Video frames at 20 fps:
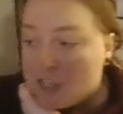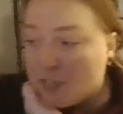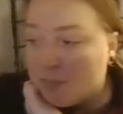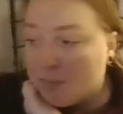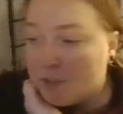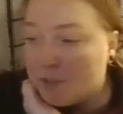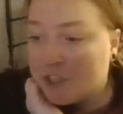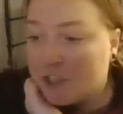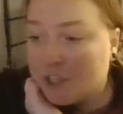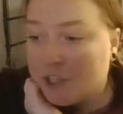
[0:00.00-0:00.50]
so
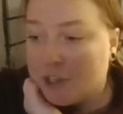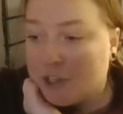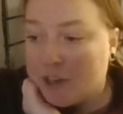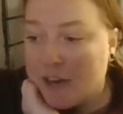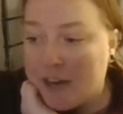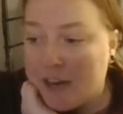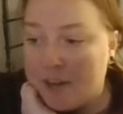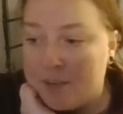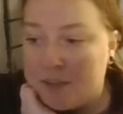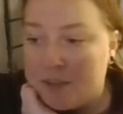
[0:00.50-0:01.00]
I'm just gonna
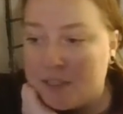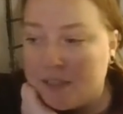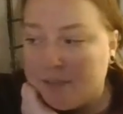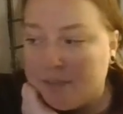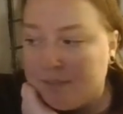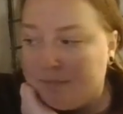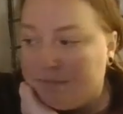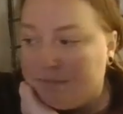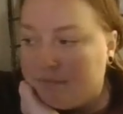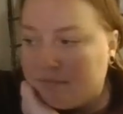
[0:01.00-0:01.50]
grab
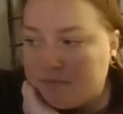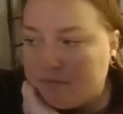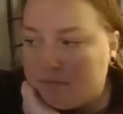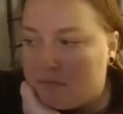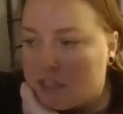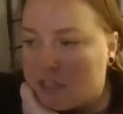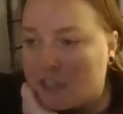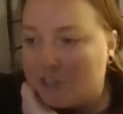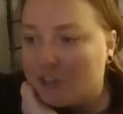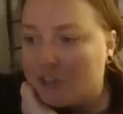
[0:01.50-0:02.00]
some
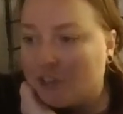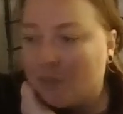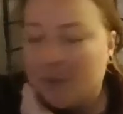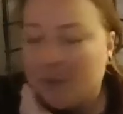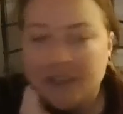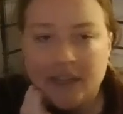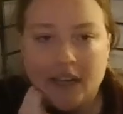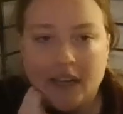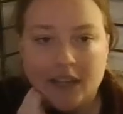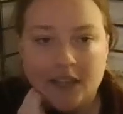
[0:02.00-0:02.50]
essentially
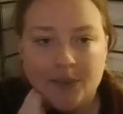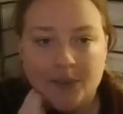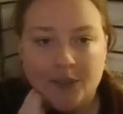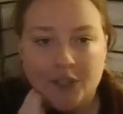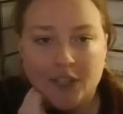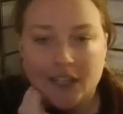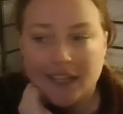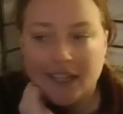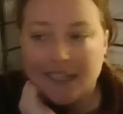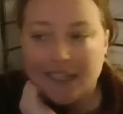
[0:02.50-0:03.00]
Windex and we're
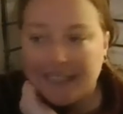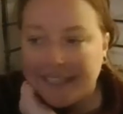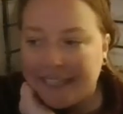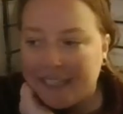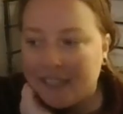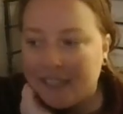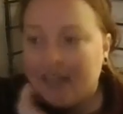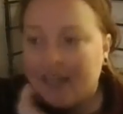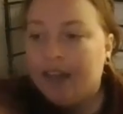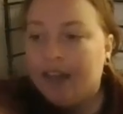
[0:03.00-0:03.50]
just gonna clean
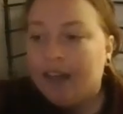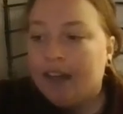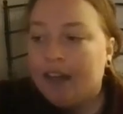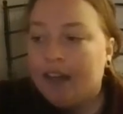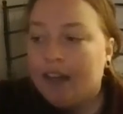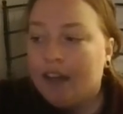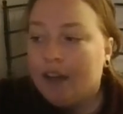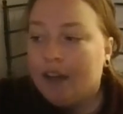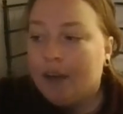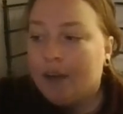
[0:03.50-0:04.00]
it.
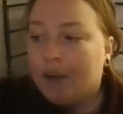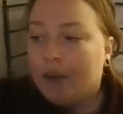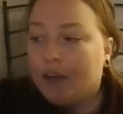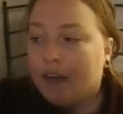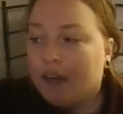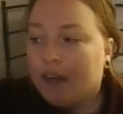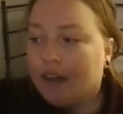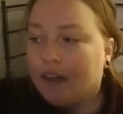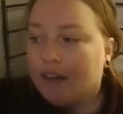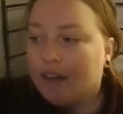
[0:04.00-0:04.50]
We're
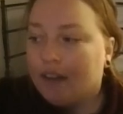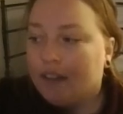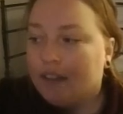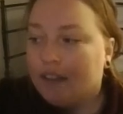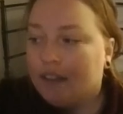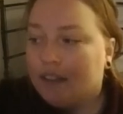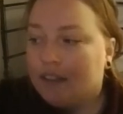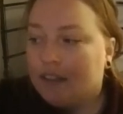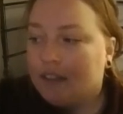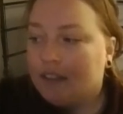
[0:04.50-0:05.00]
gonna
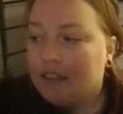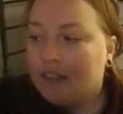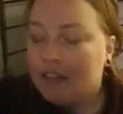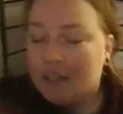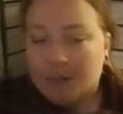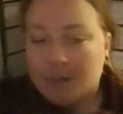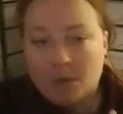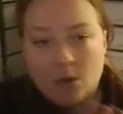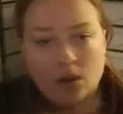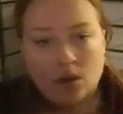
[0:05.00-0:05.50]

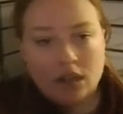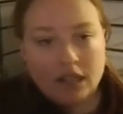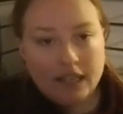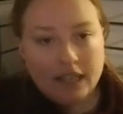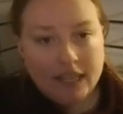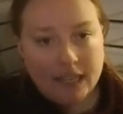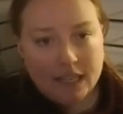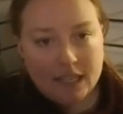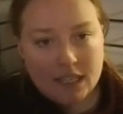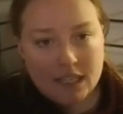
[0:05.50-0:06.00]
smoke
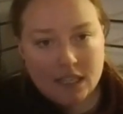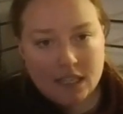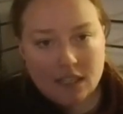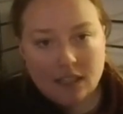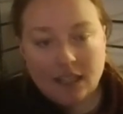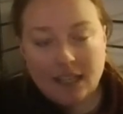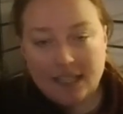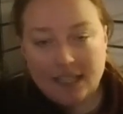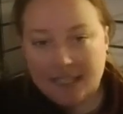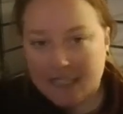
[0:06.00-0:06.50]
clean it,
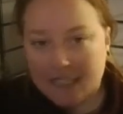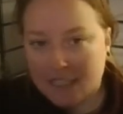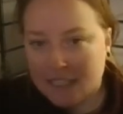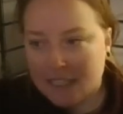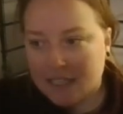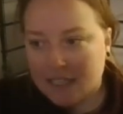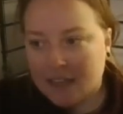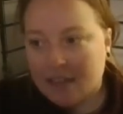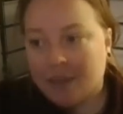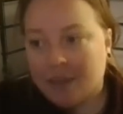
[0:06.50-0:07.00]
cleanse
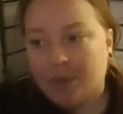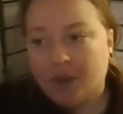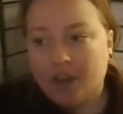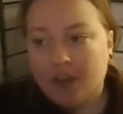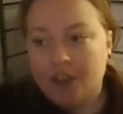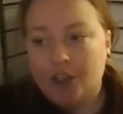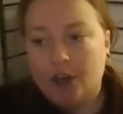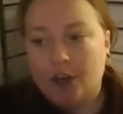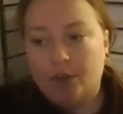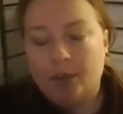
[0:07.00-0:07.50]
it, and then we're
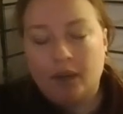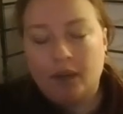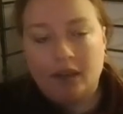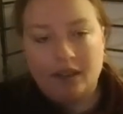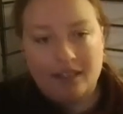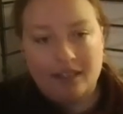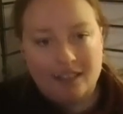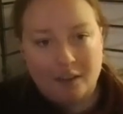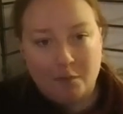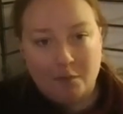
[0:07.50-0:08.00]
gonna start
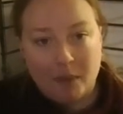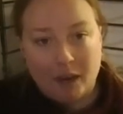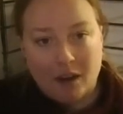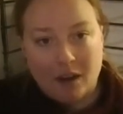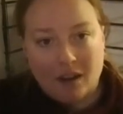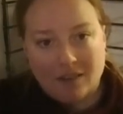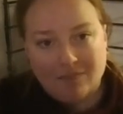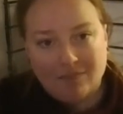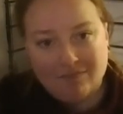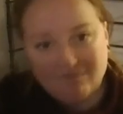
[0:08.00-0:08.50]
putting the stuff
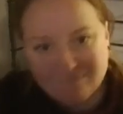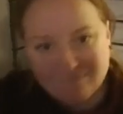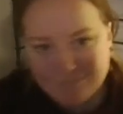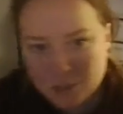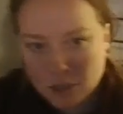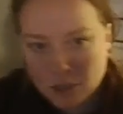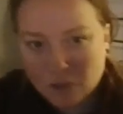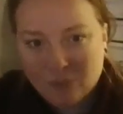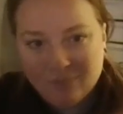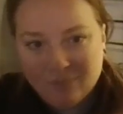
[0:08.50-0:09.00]
back on.
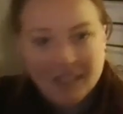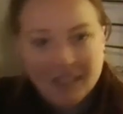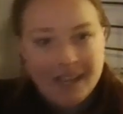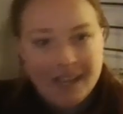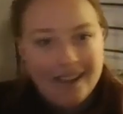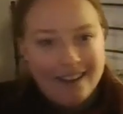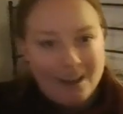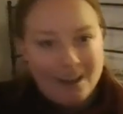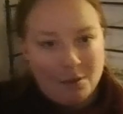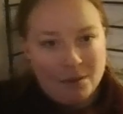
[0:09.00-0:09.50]
So
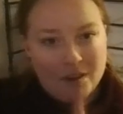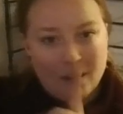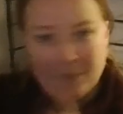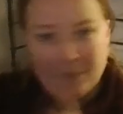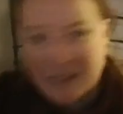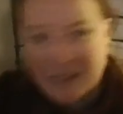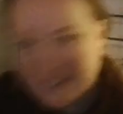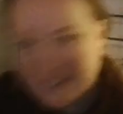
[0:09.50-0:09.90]
we'll be right